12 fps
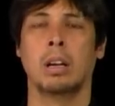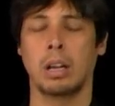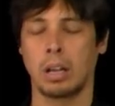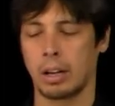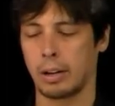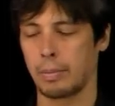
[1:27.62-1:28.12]

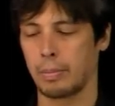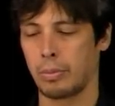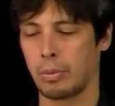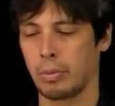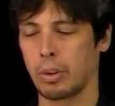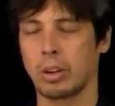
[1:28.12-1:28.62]
Um,
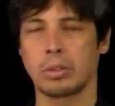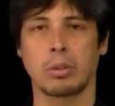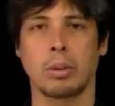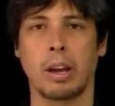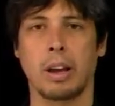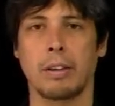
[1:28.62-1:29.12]
we
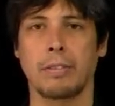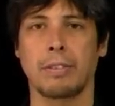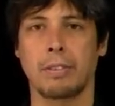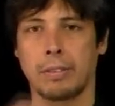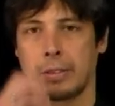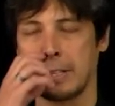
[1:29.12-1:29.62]
also have
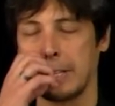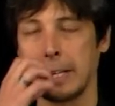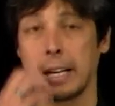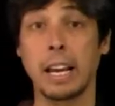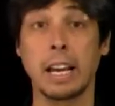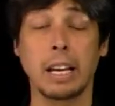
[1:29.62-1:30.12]

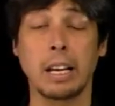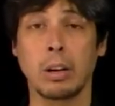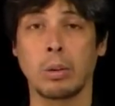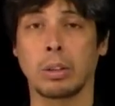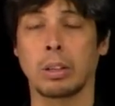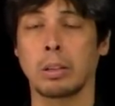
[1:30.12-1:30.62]
DNA
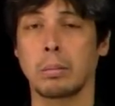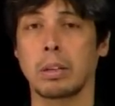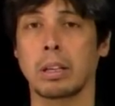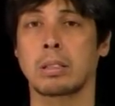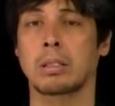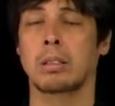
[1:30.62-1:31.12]
within the
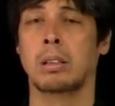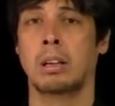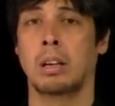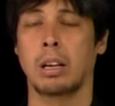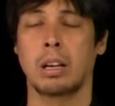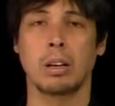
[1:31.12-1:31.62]
mix
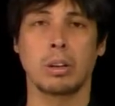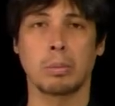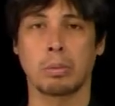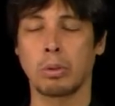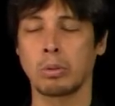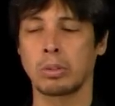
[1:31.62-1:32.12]
and other
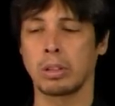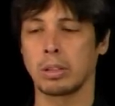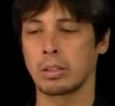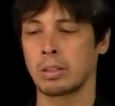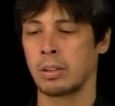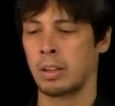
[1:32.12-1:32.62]

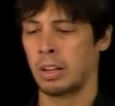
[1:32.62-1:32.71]
proteins.